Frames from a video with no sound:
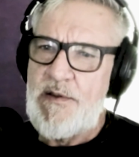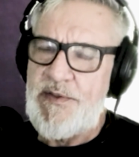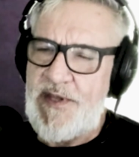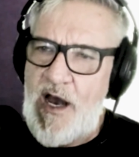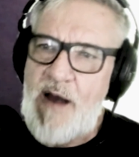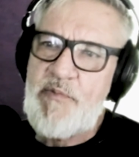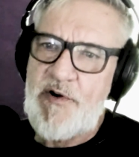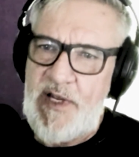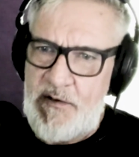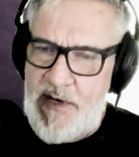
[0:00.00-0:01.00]
The
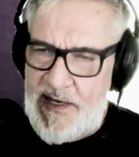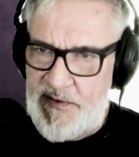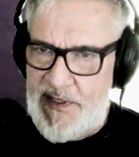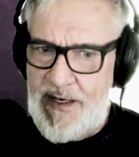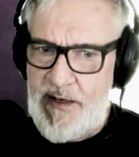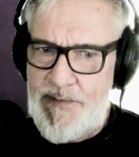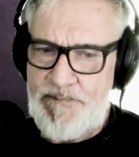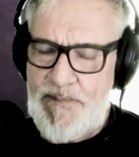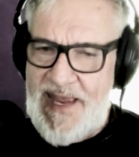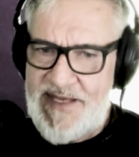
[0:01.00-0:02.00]
operator out there
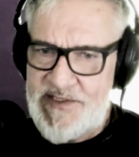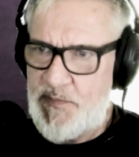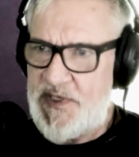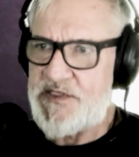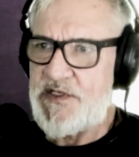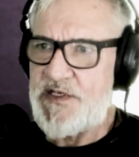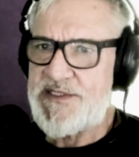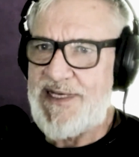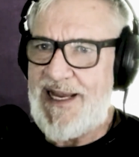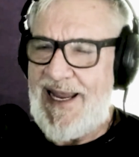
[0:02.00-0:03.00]
has a
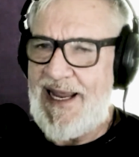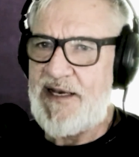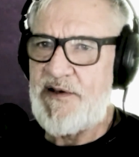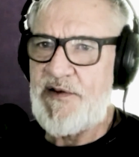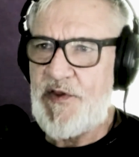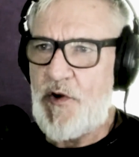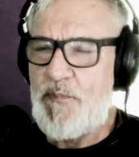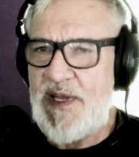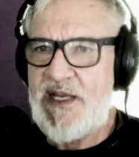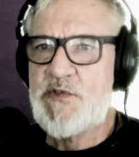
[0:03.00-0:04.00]
business, and their
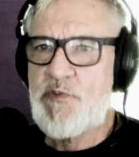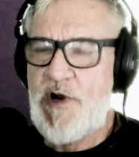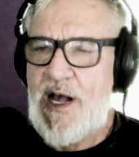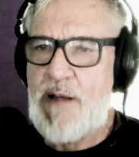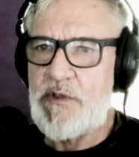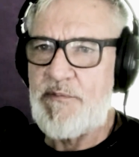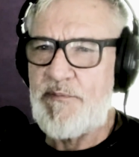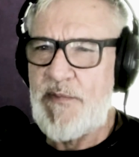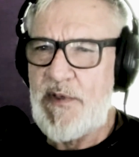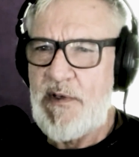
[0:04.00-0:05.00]
biggest problem
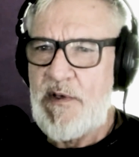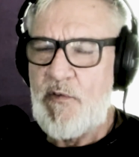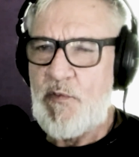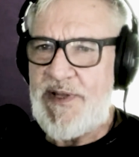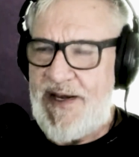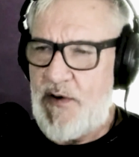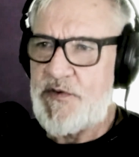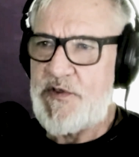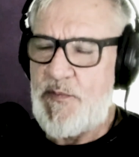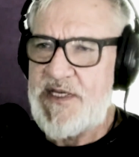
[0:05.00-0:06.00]
when they don't
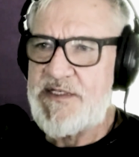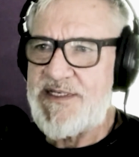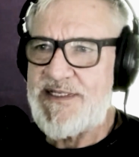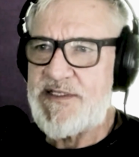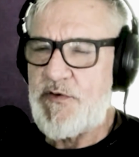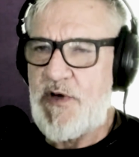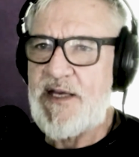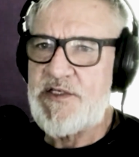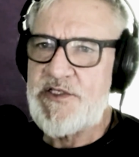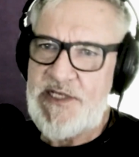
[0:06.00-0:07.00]
do business is they're not
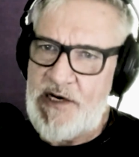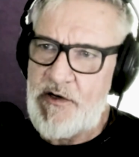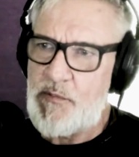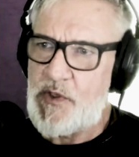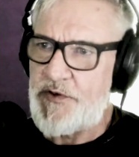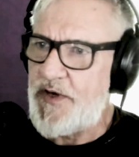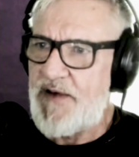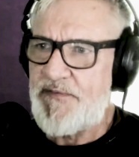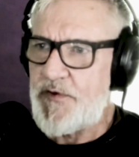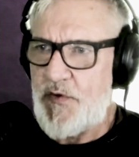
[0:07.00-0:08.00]
shareable
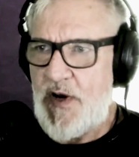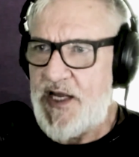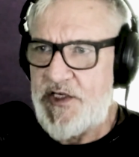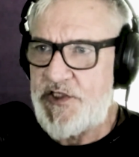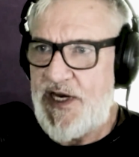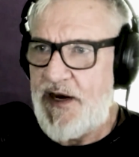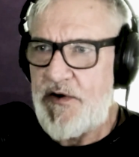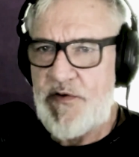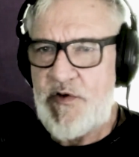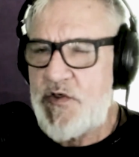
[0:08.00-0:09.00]
enough, or they're not shared.
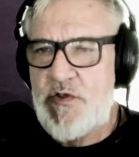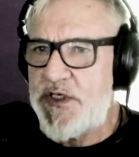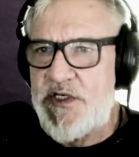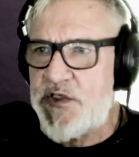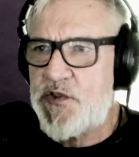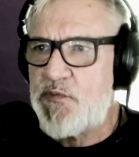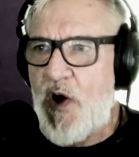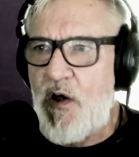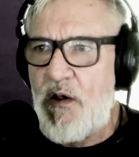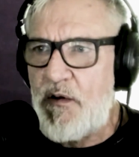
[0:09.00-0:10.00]
And there's usually
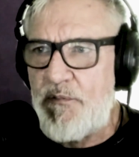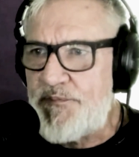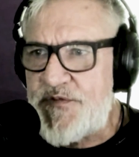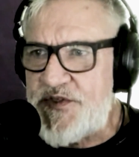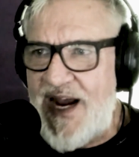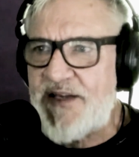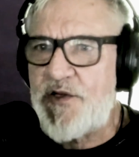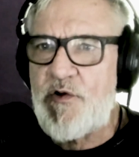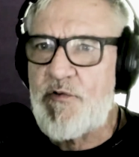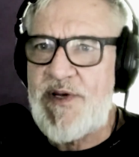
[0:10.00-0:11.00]
small
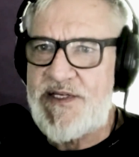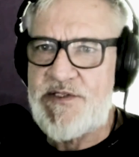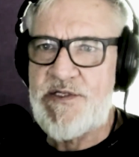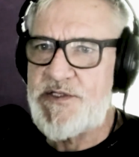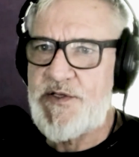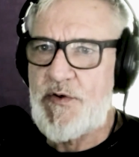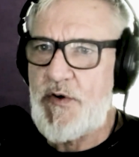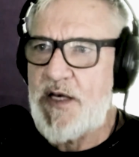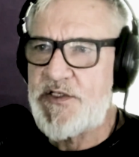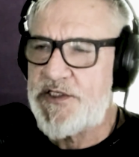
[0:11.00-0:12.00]
technical reasons that are
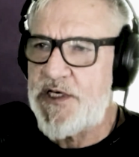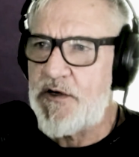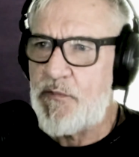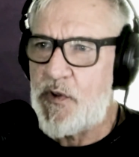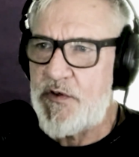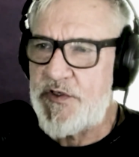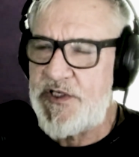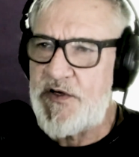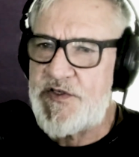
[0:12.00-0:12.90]
not shareable or shared.